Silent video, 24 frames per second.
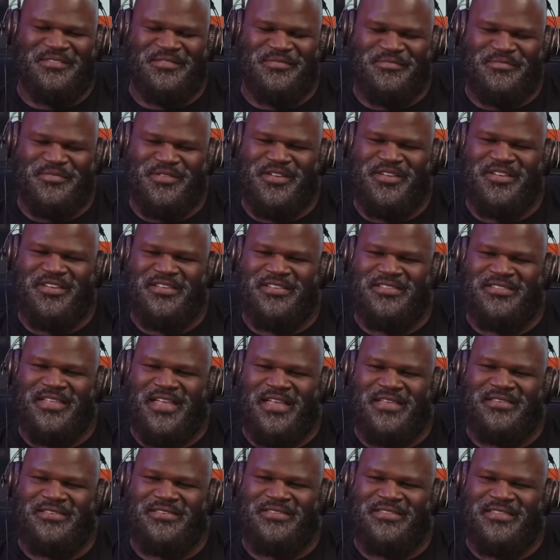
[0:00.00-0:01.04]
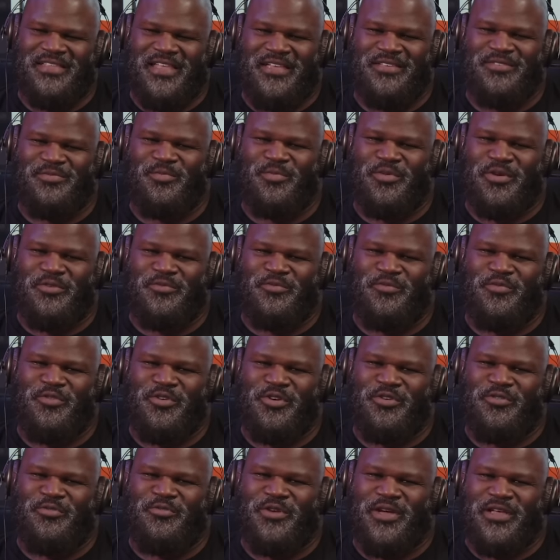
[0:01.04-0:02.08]
Because that's what
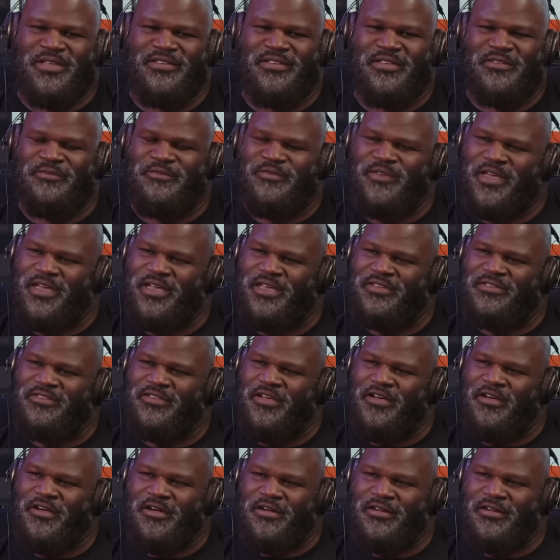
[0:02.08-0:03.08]
real wrestling fans are.